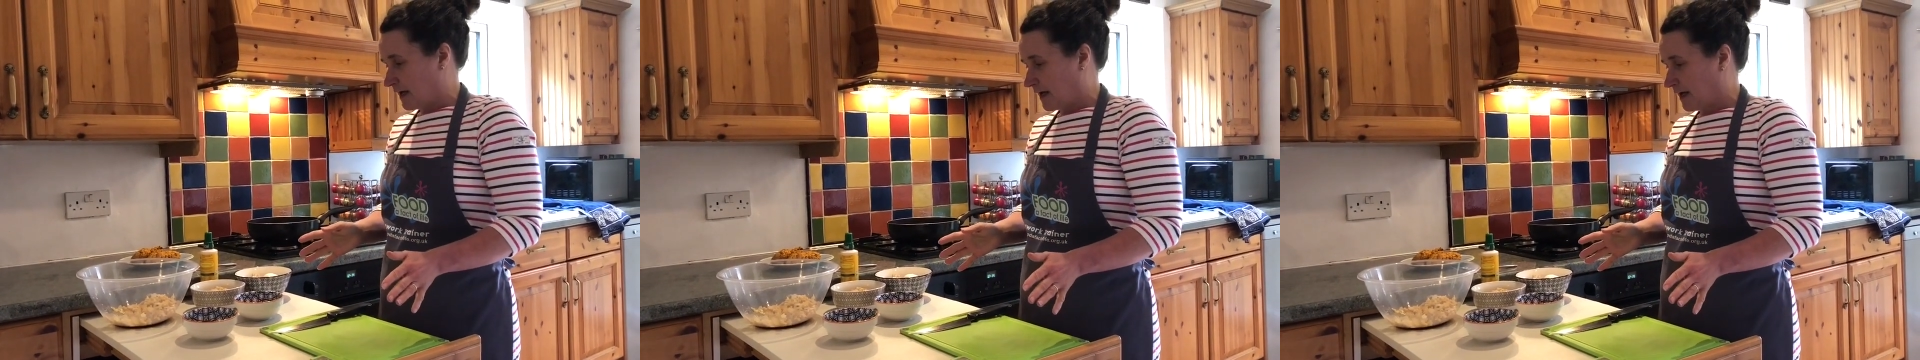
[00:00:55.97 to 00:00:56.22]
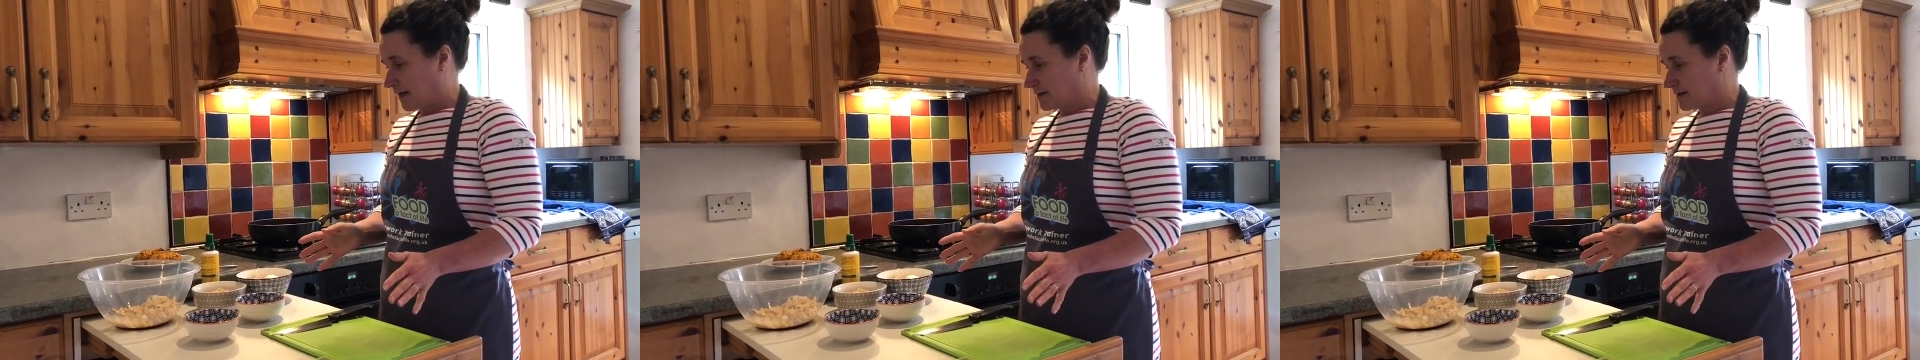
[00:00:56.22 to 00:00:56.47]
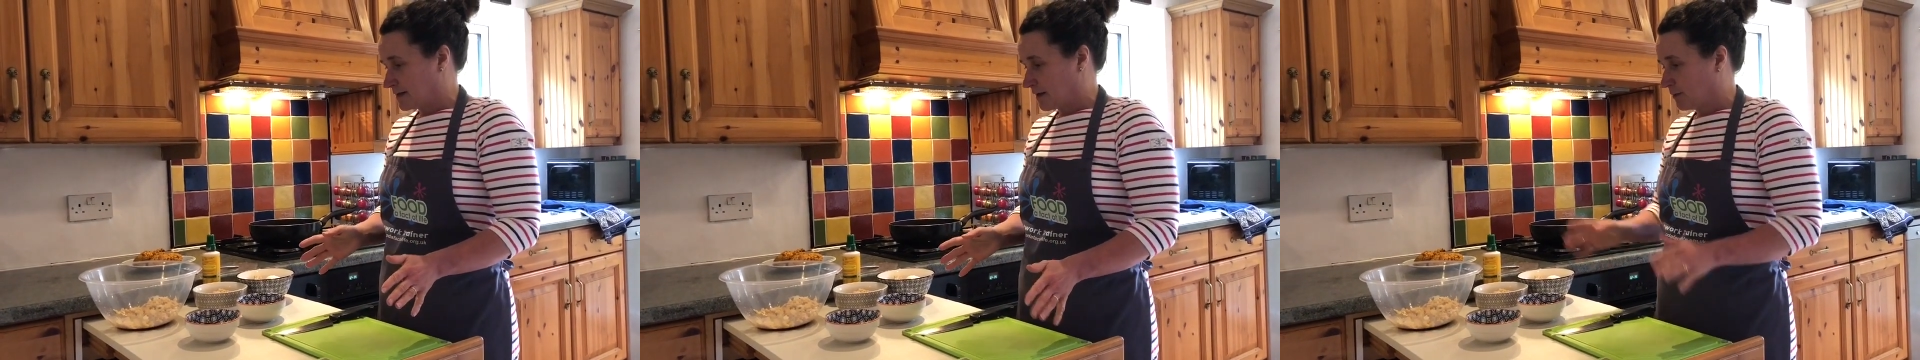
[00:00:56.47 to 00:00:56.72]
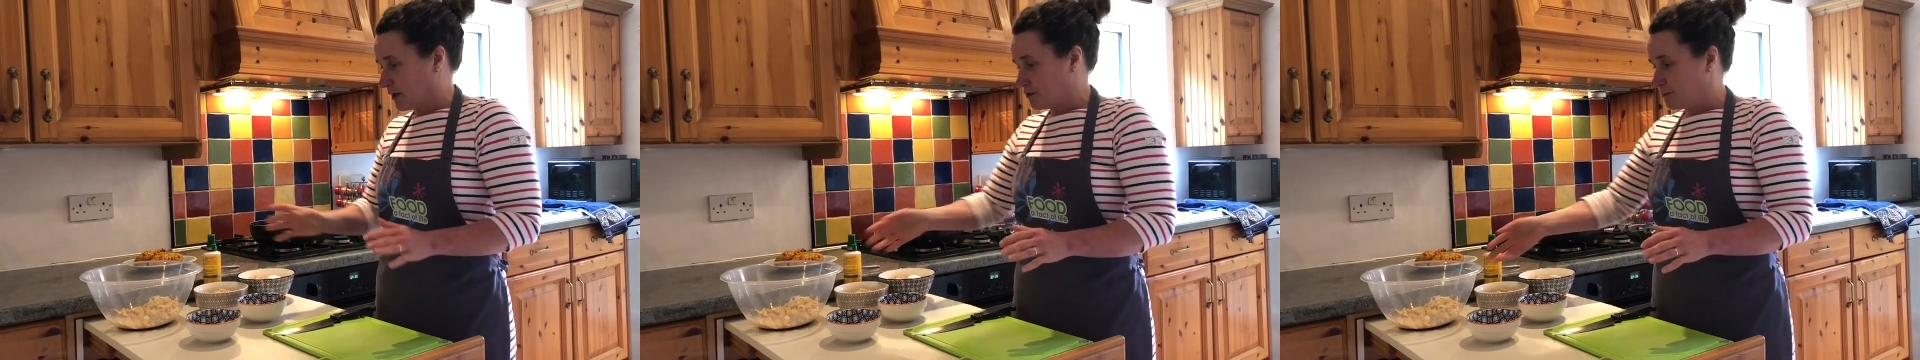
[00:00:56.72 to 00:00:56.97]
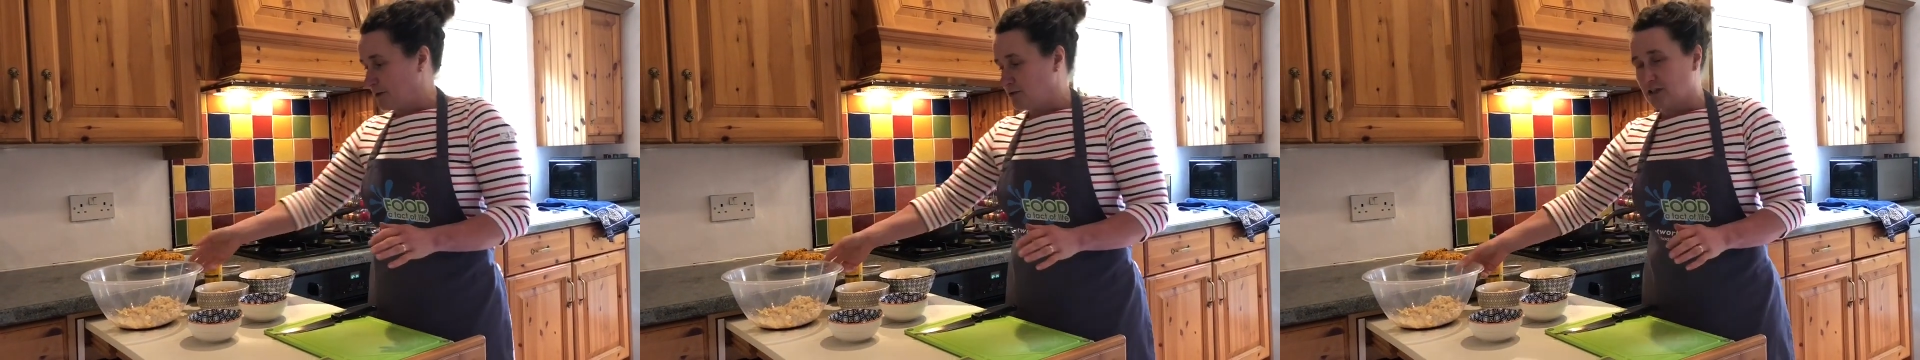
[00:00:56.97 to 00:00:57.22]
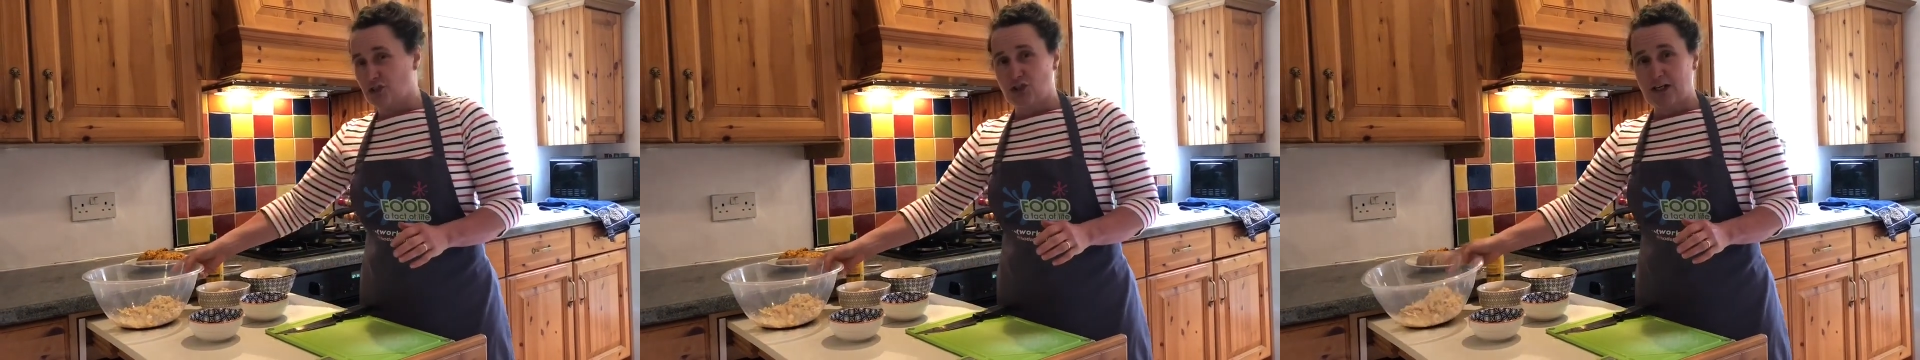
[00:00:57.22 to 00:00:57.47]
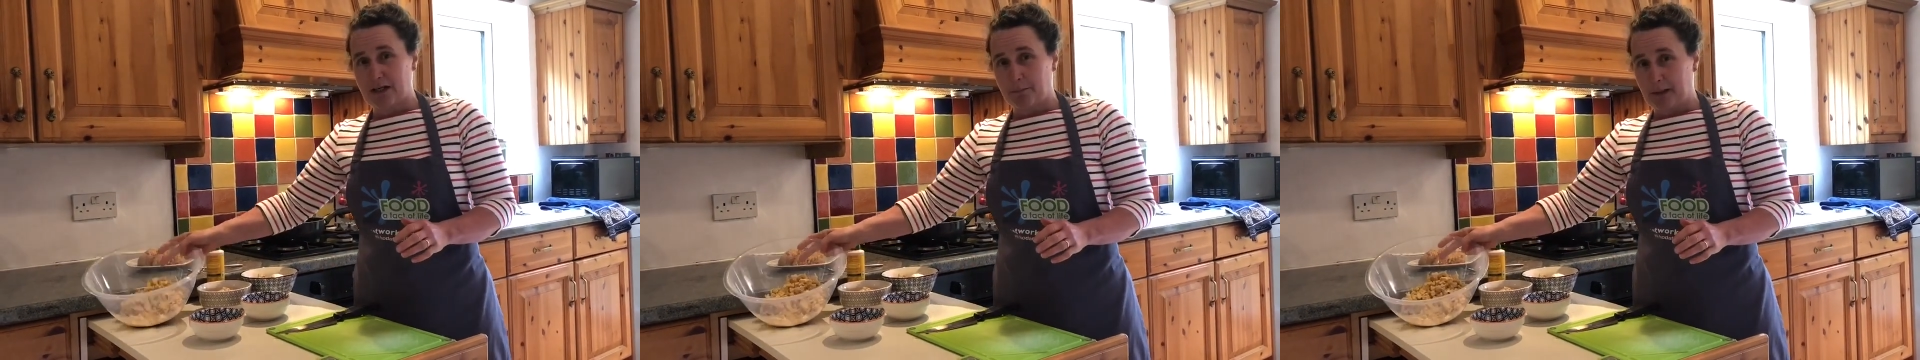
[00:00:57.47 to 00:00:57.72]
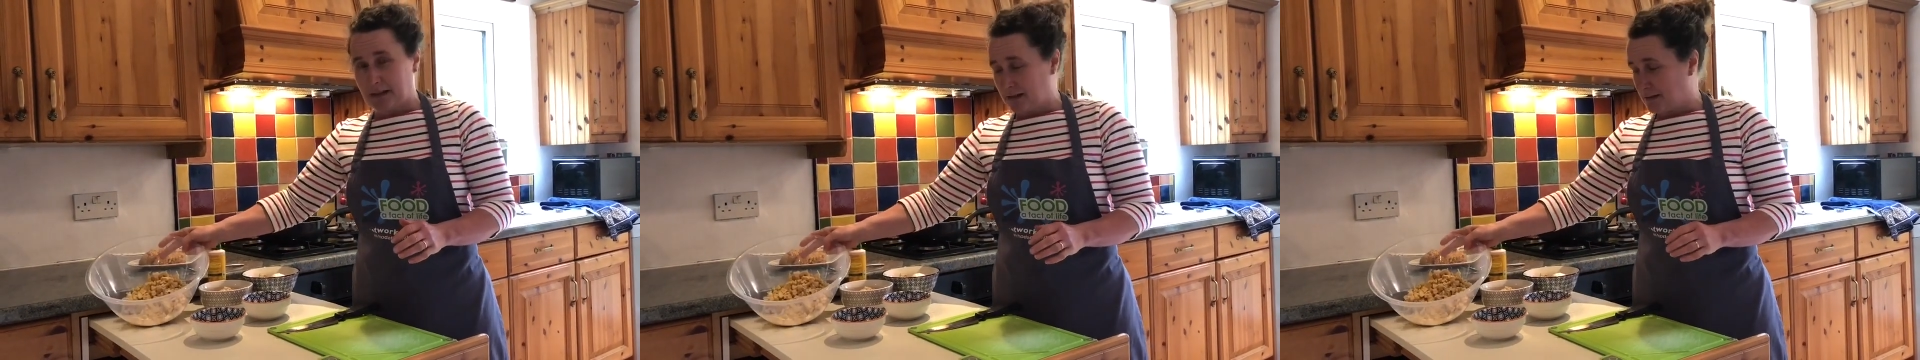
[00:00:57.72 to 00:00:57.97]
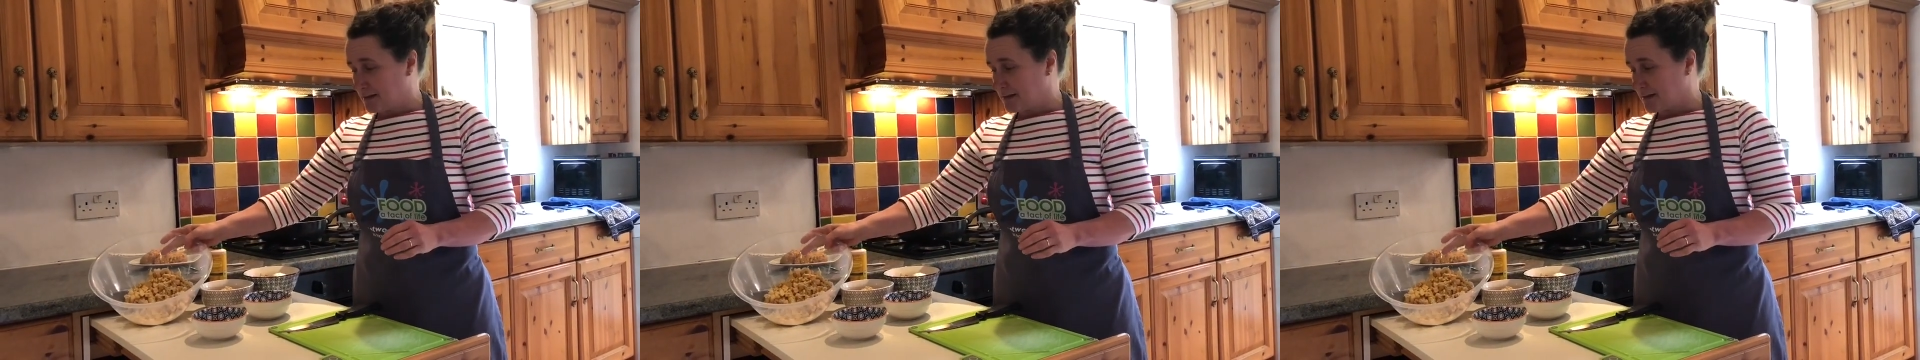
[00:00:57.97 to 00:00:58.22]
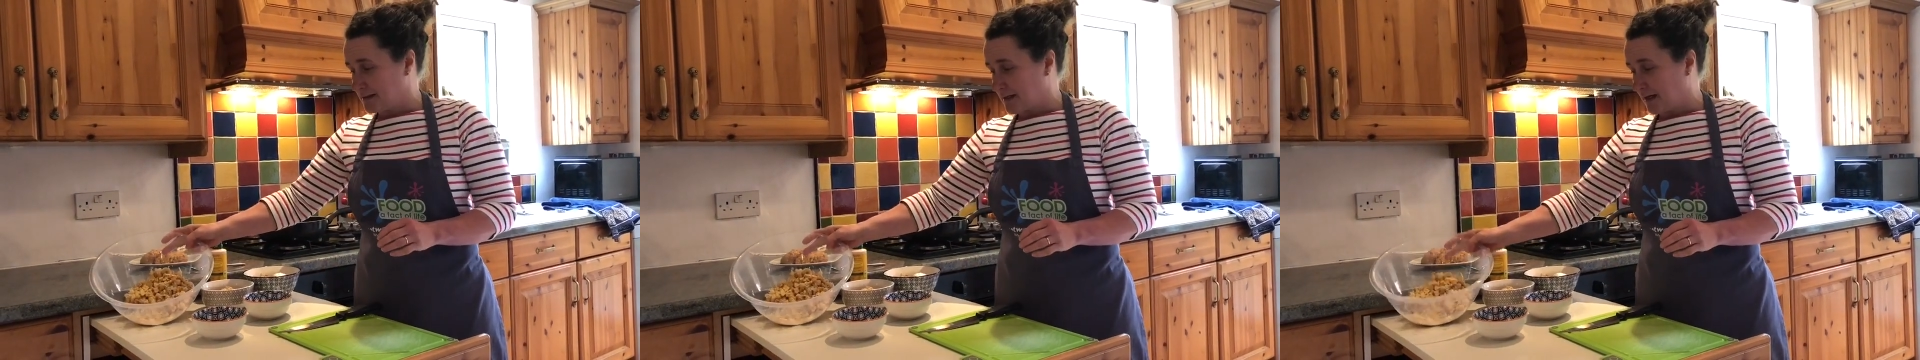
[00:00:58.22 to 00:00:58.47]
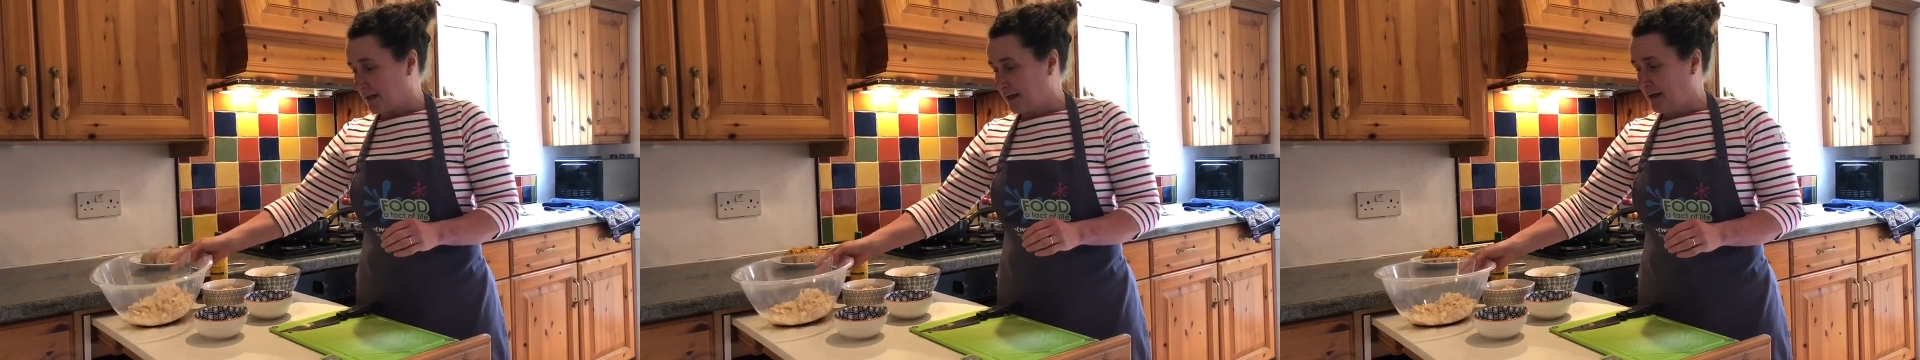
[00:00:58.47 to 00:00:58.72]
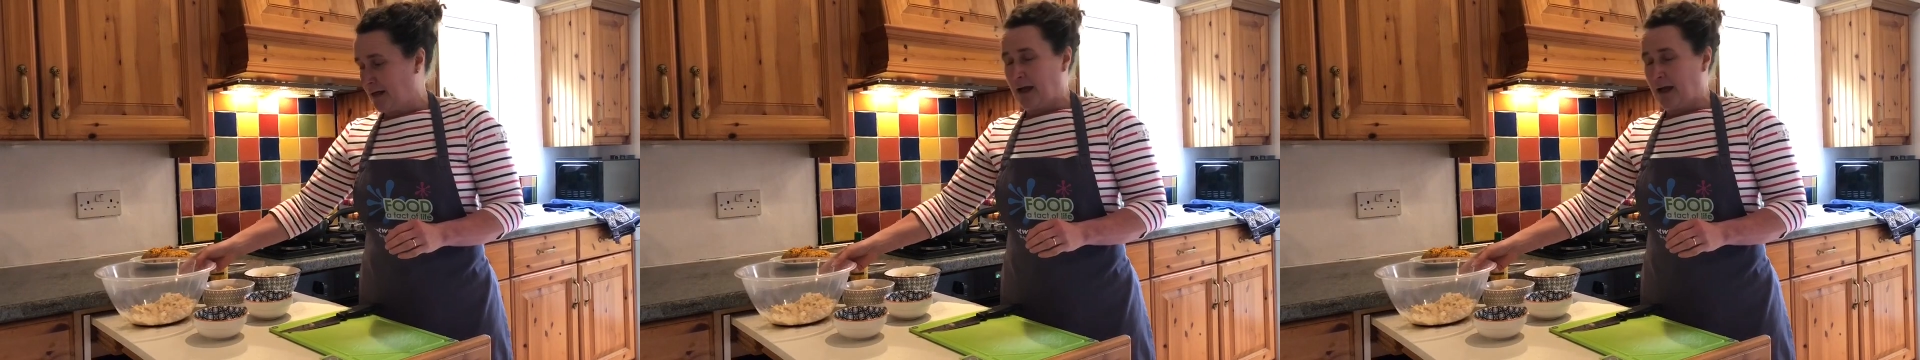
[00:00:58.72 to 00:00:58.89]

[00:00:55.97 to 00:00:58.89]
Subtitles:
and we're going to be using chickpeas today.